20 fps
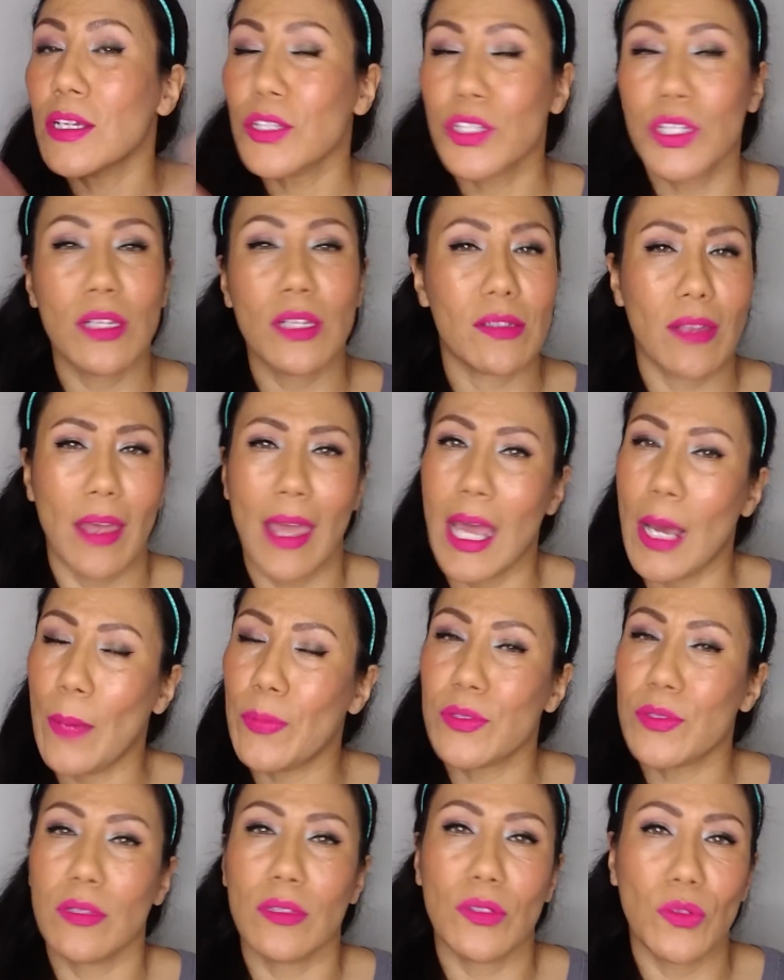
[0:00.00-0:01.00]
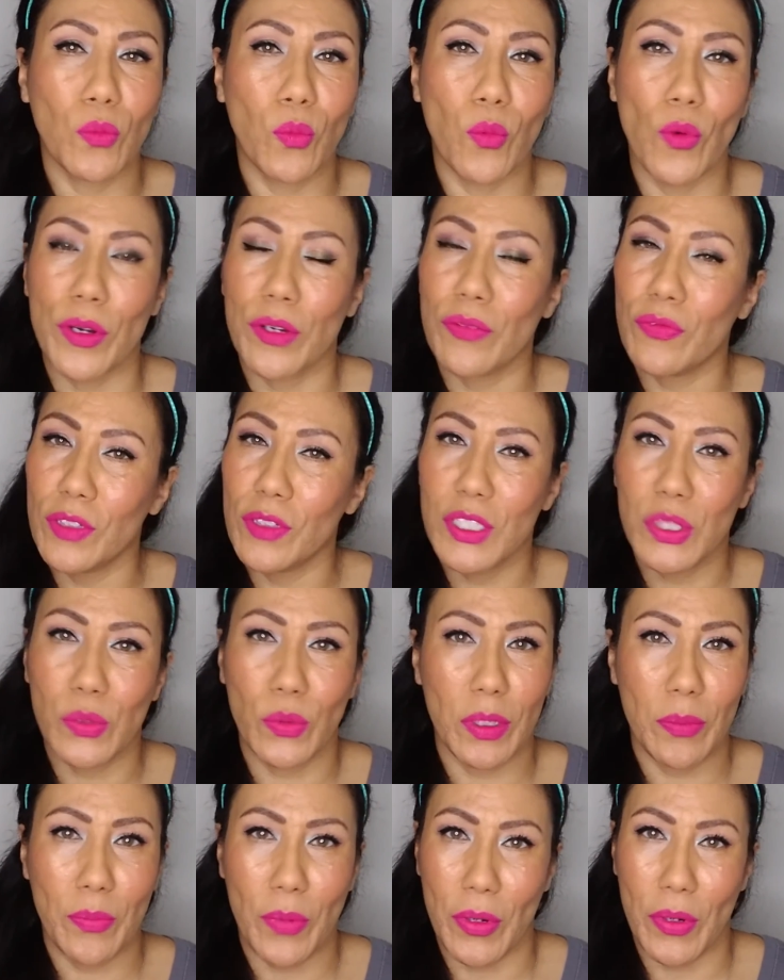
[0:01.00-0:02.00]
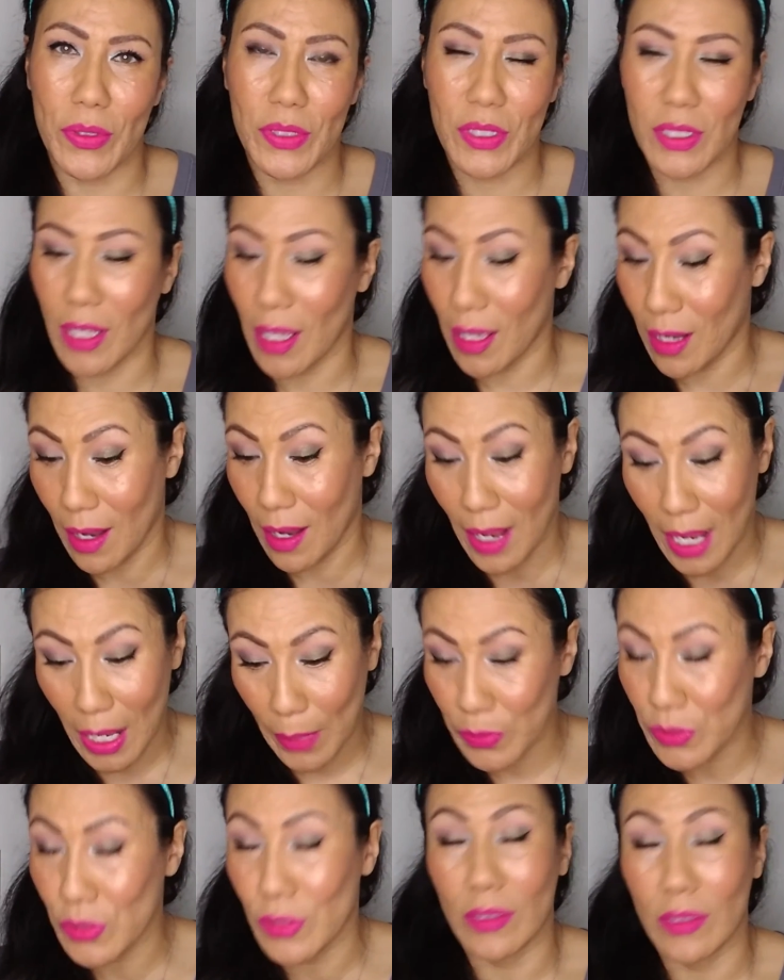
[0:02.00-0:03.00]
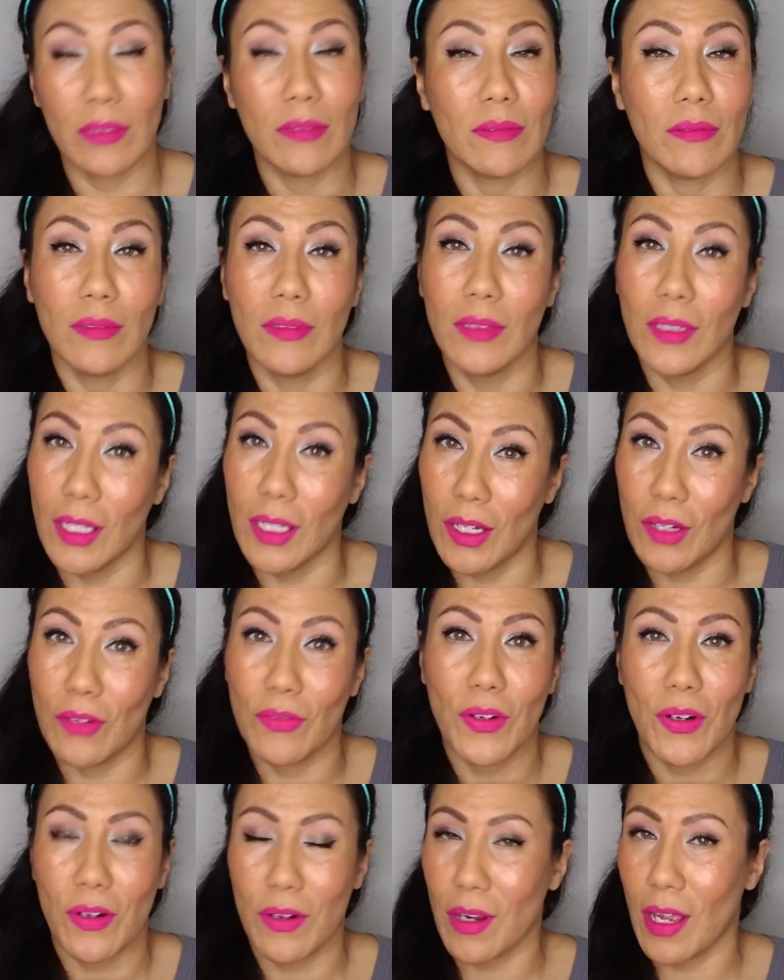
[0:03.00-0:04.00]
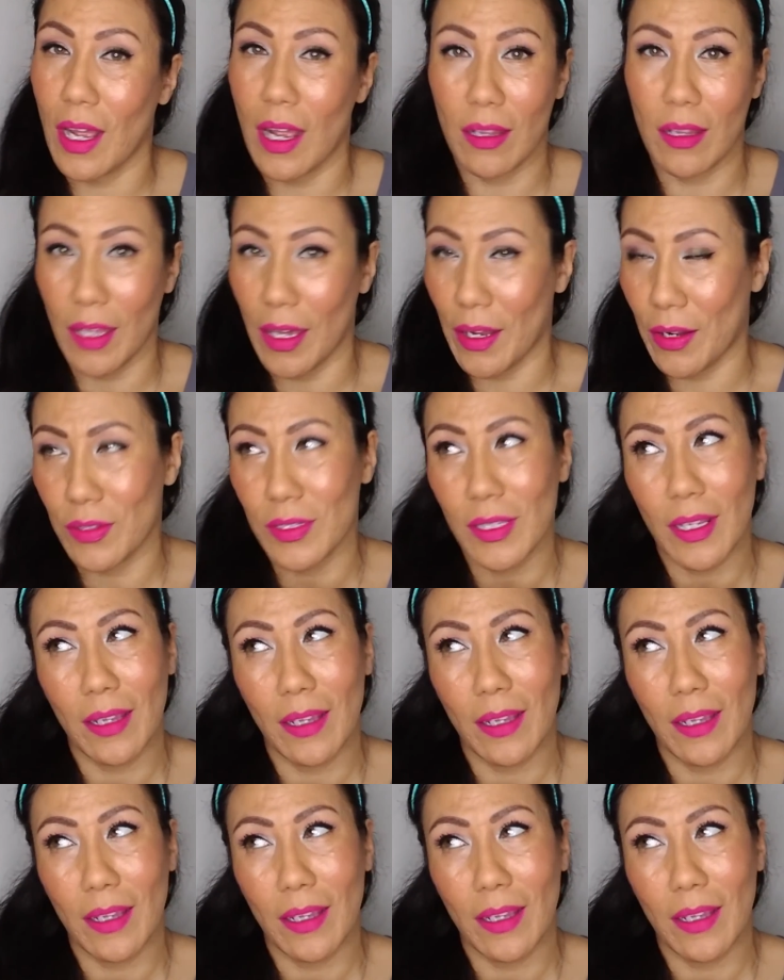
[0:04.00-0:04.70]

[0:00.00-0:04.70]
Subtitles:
She's an absolutely wonderfully sweet person, and I absolutely love her highlighters.